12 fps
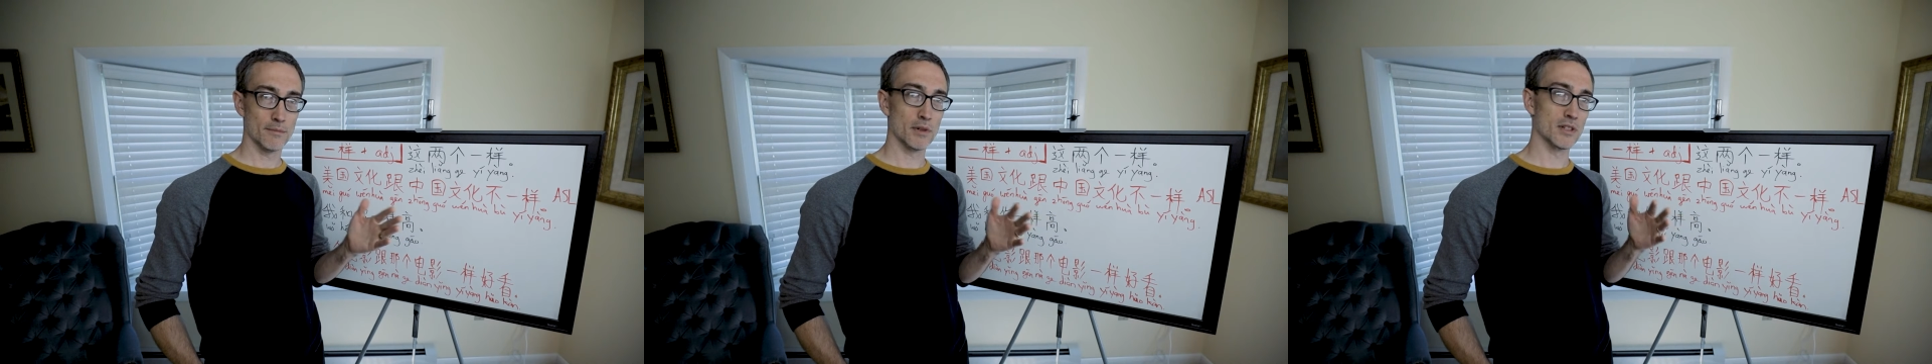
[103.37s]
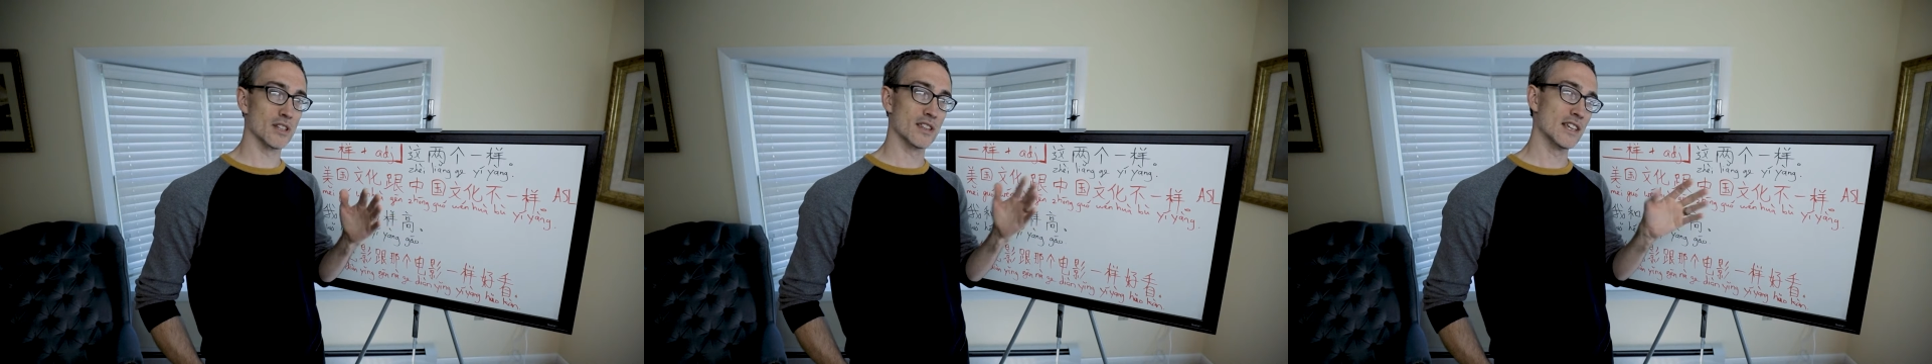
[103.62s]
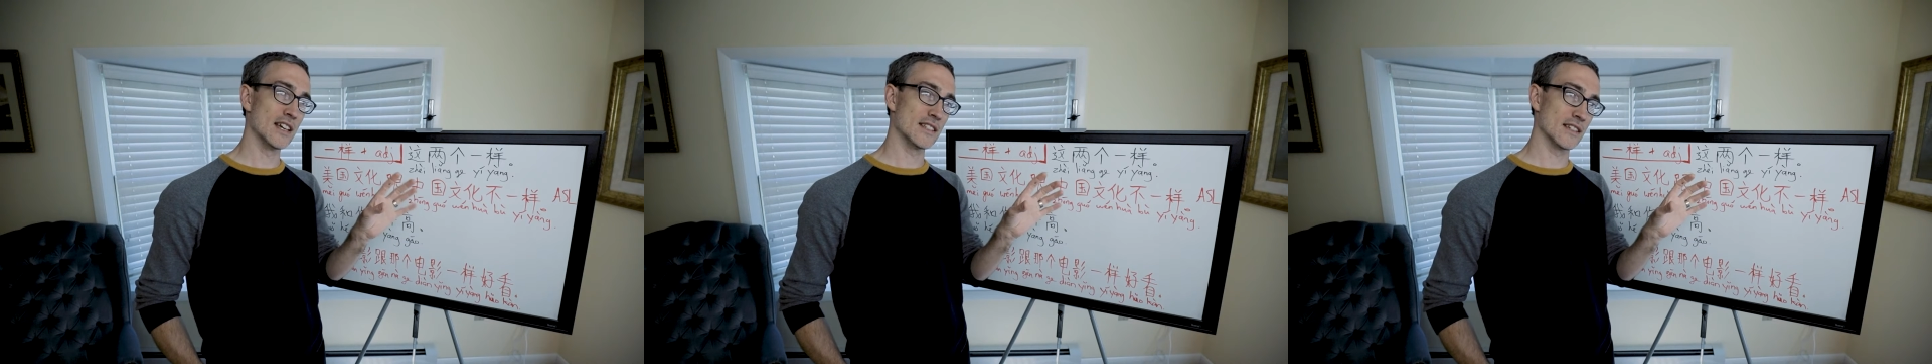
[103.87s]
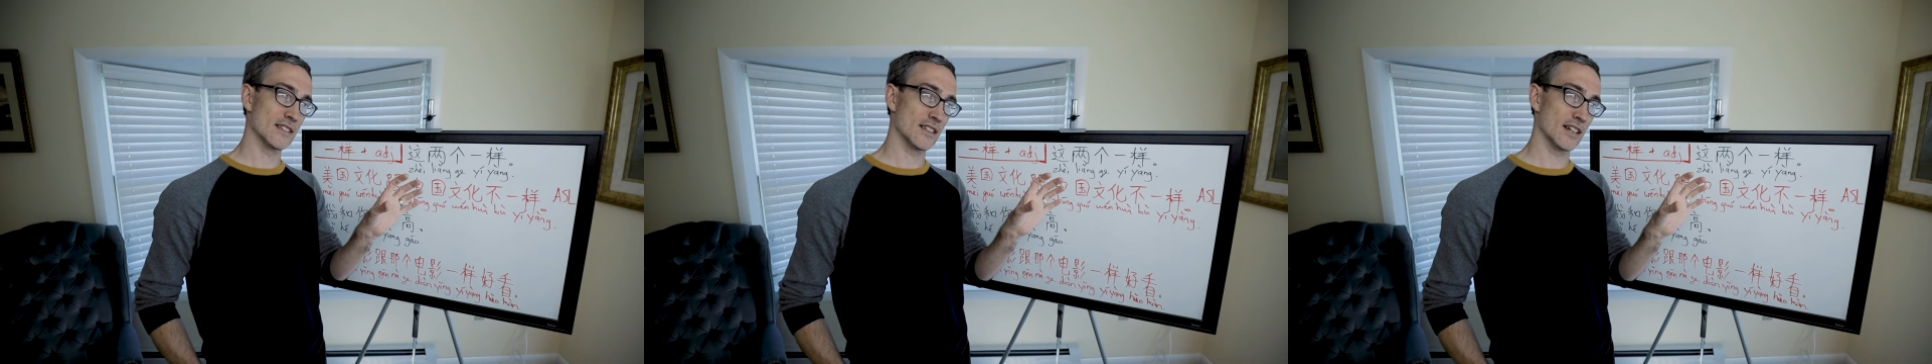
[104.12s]
But the things
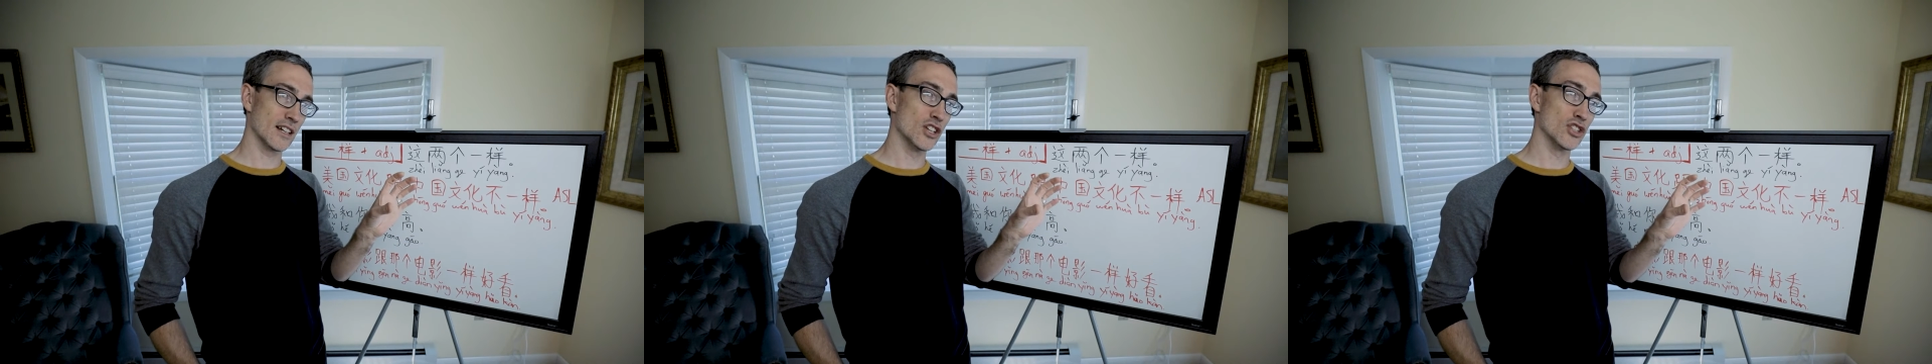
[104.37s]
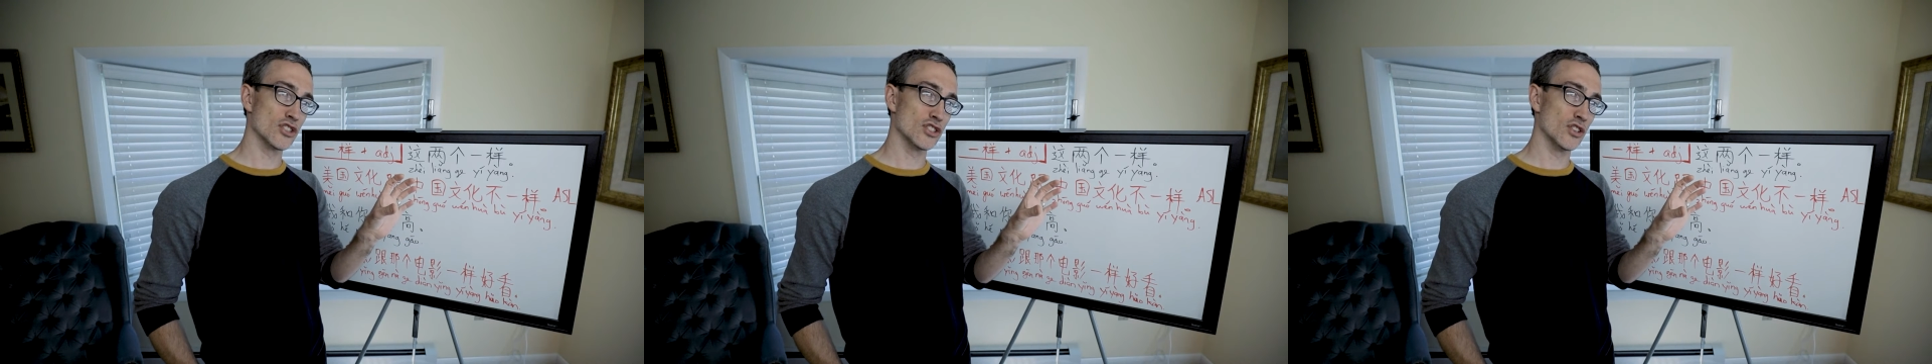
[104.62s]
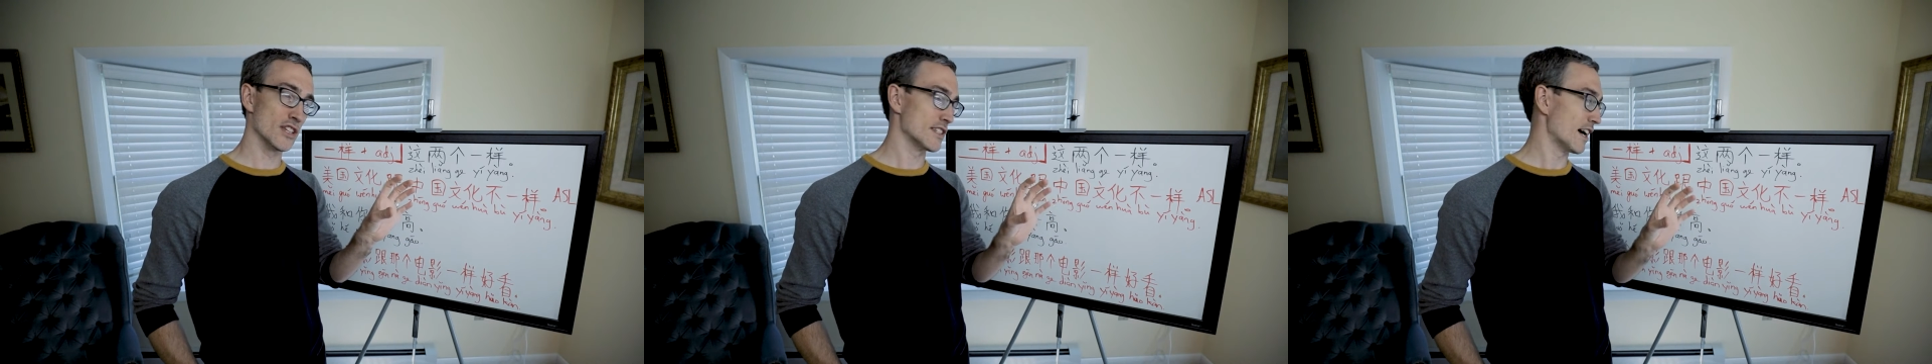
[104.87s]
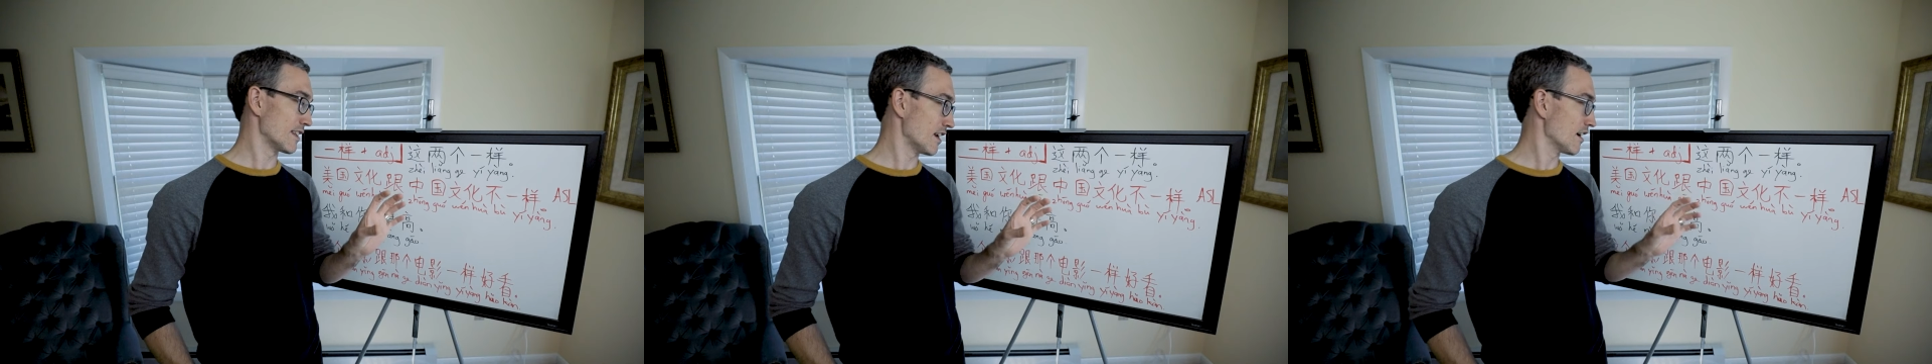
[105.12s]
is like understood. It's
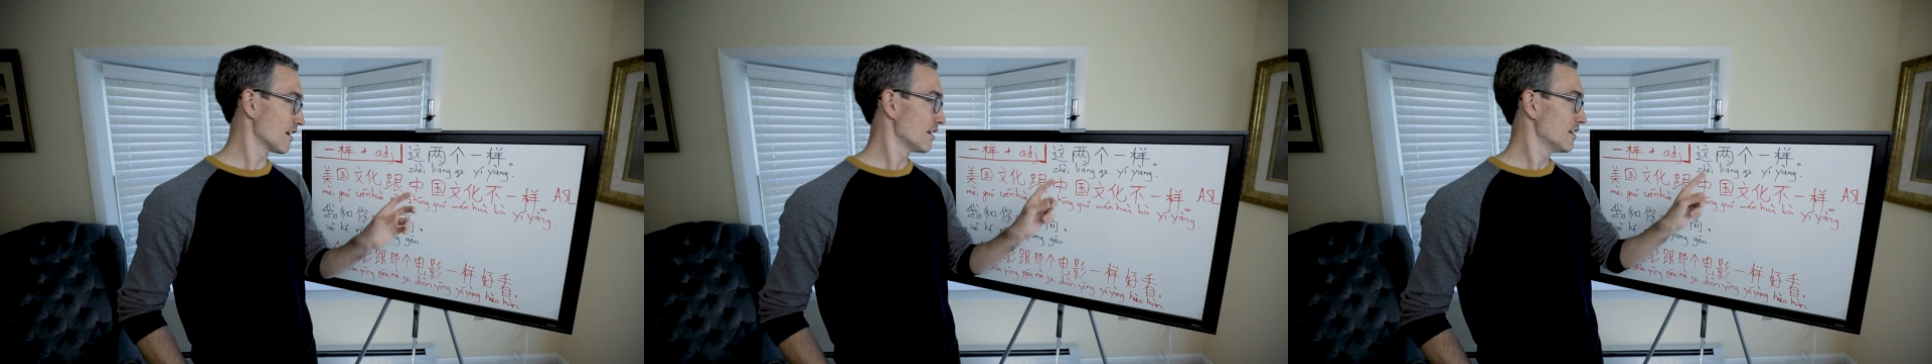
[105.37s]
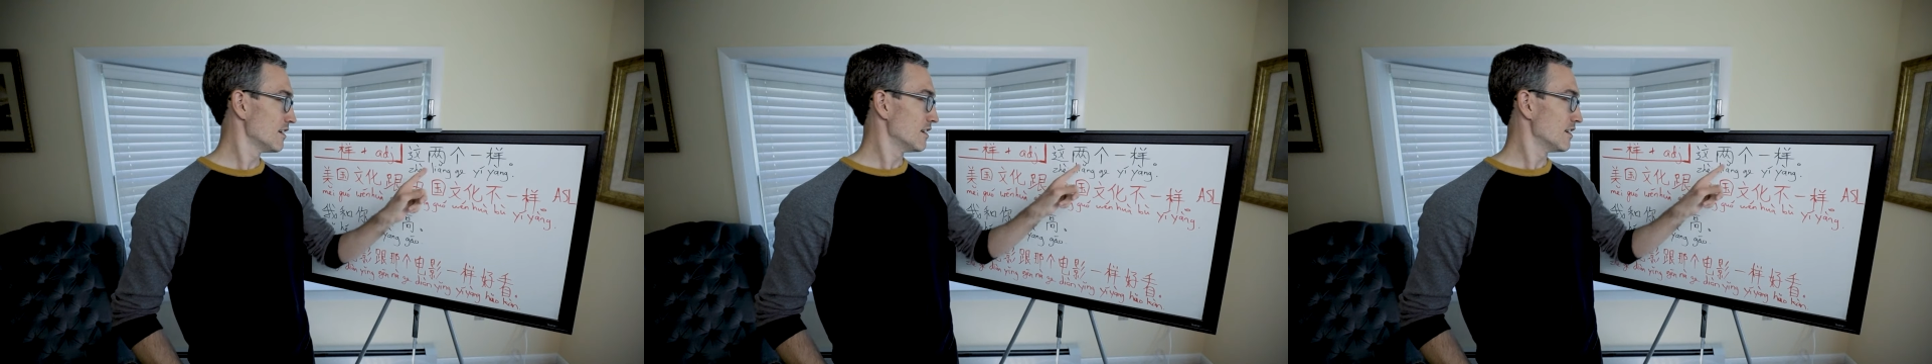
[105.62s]
not there.